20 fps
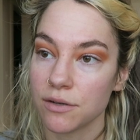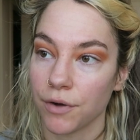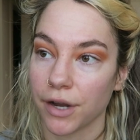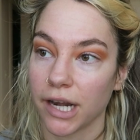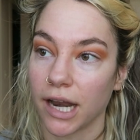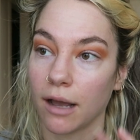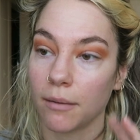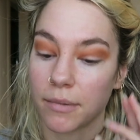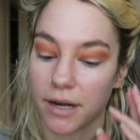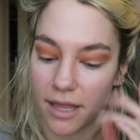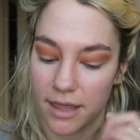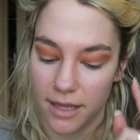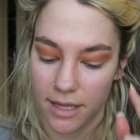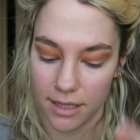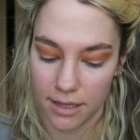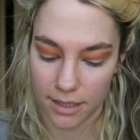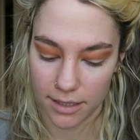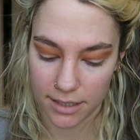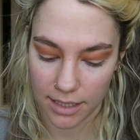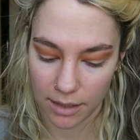right now, but I
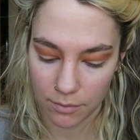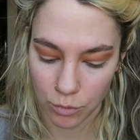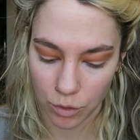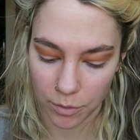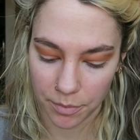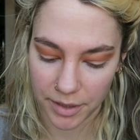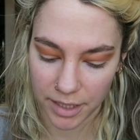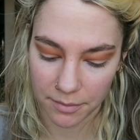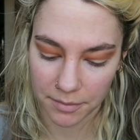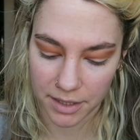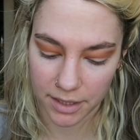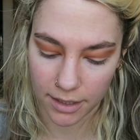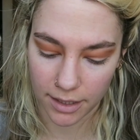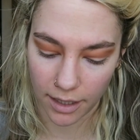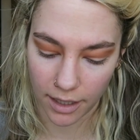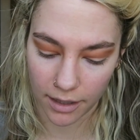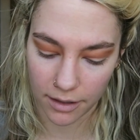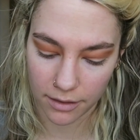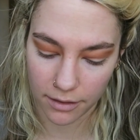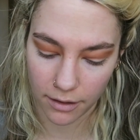think this had more pigment than
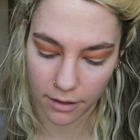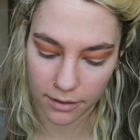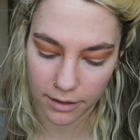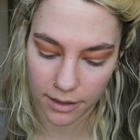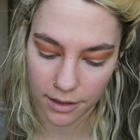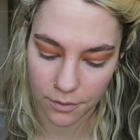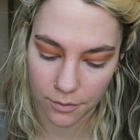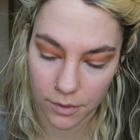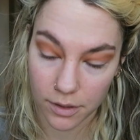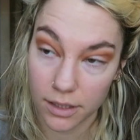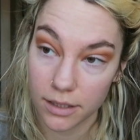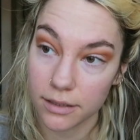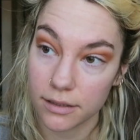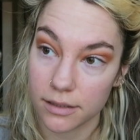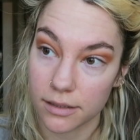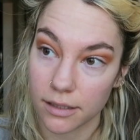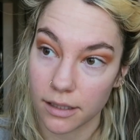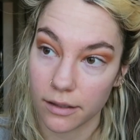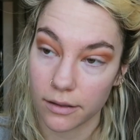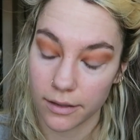I thought that it would,
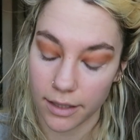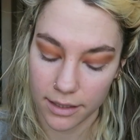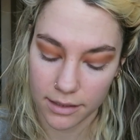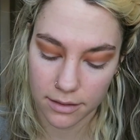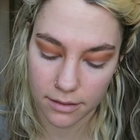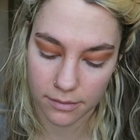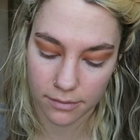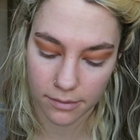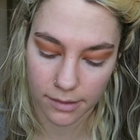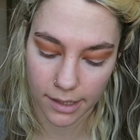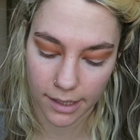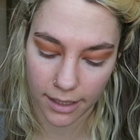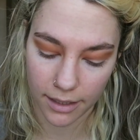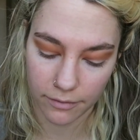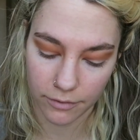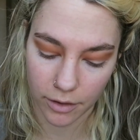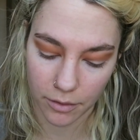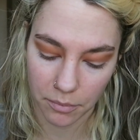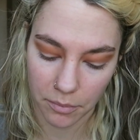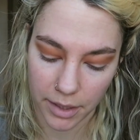so that's kind
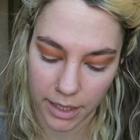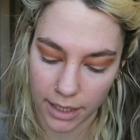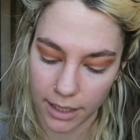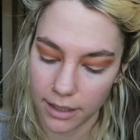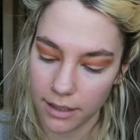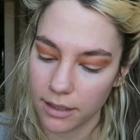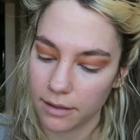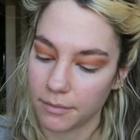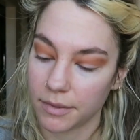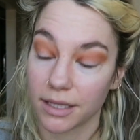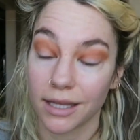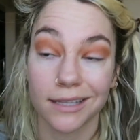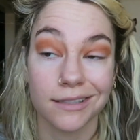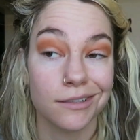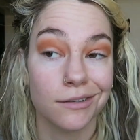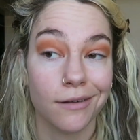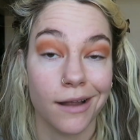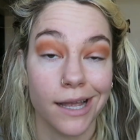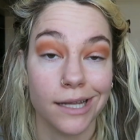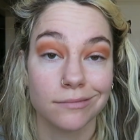of on me. But that's
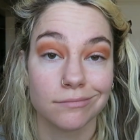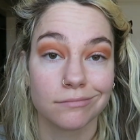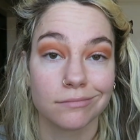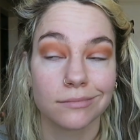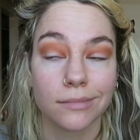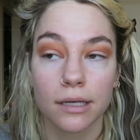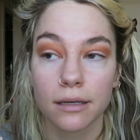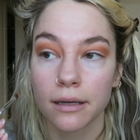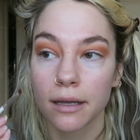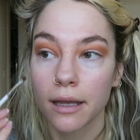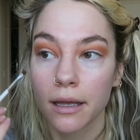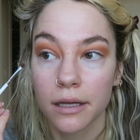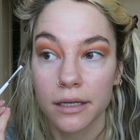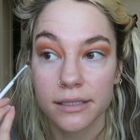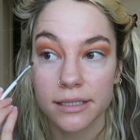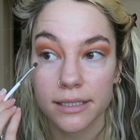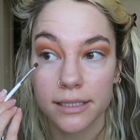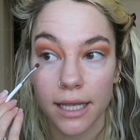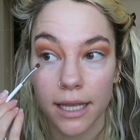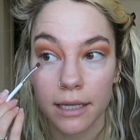all right.
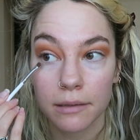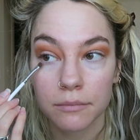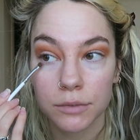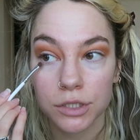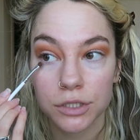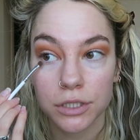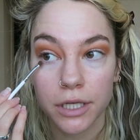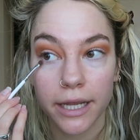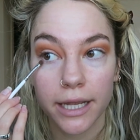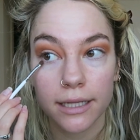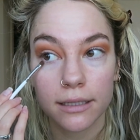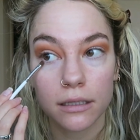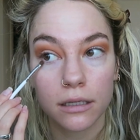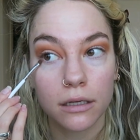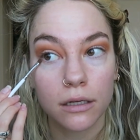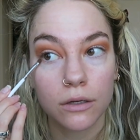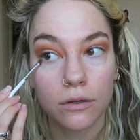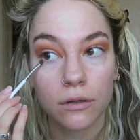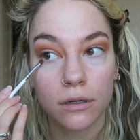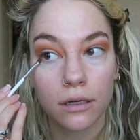Same shade
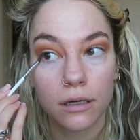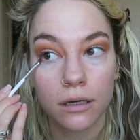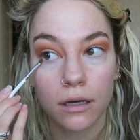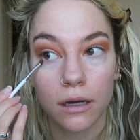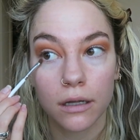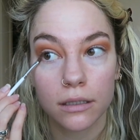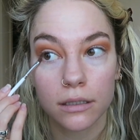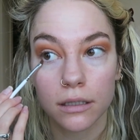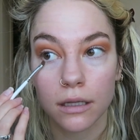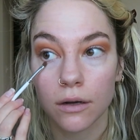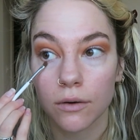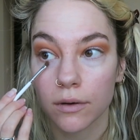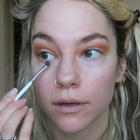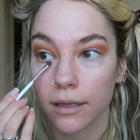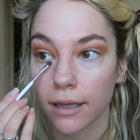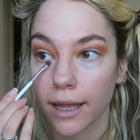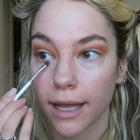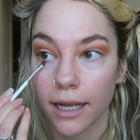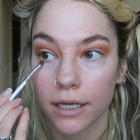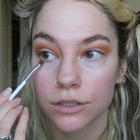Laguna on lower
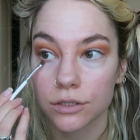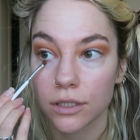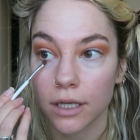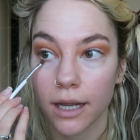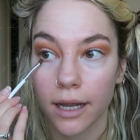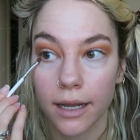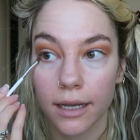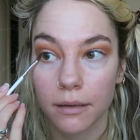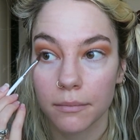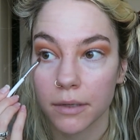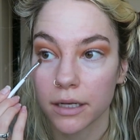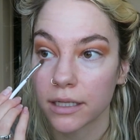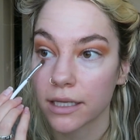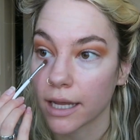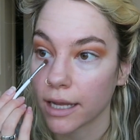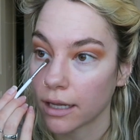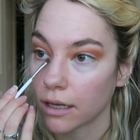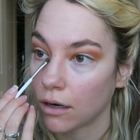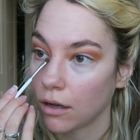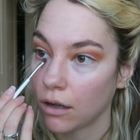lash line. I'm gonna
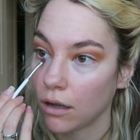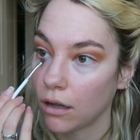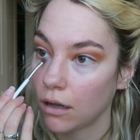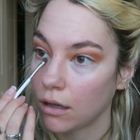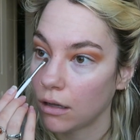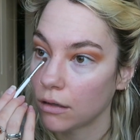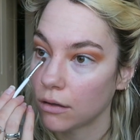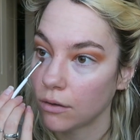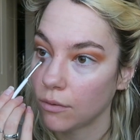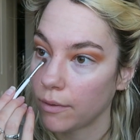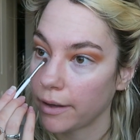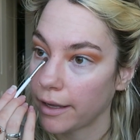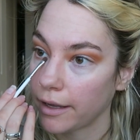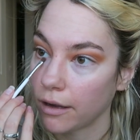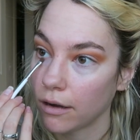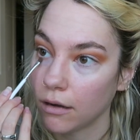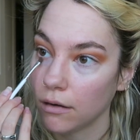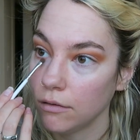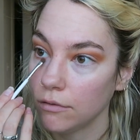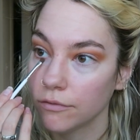take it all the
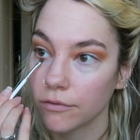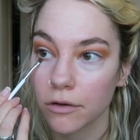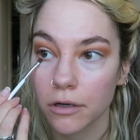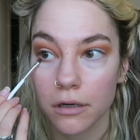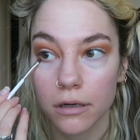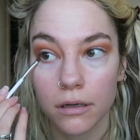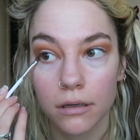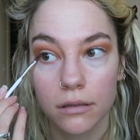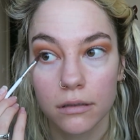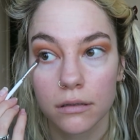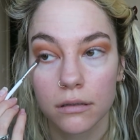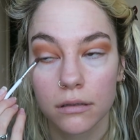way over.